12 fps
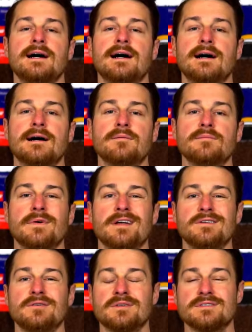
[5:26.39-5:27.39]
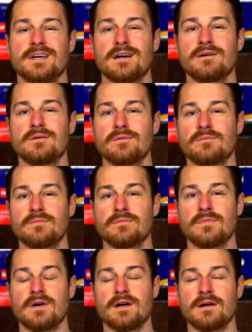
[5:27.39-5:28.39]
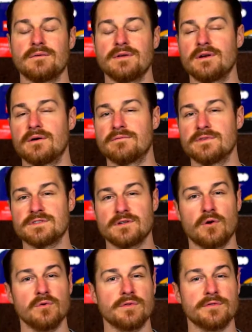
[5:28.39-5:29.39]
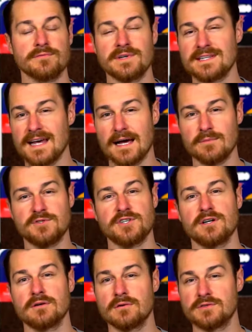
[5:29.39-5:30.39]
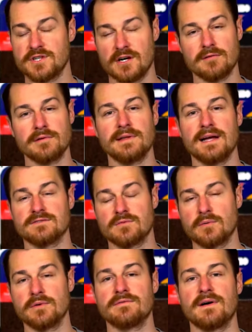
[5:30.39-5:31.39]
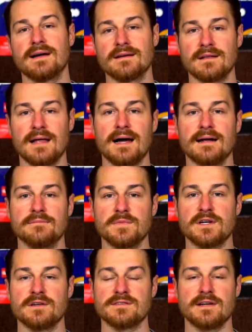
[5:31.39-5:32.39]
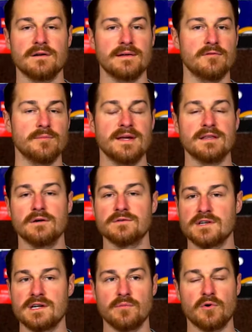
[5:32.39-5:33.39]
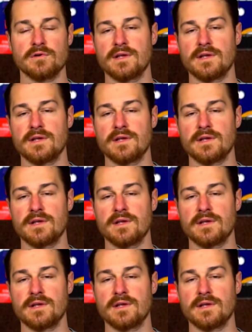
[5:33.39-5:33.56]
And you can tell, if it's an old 3-tab shingle, generally that's what we find a lot because they don't even make those anymore.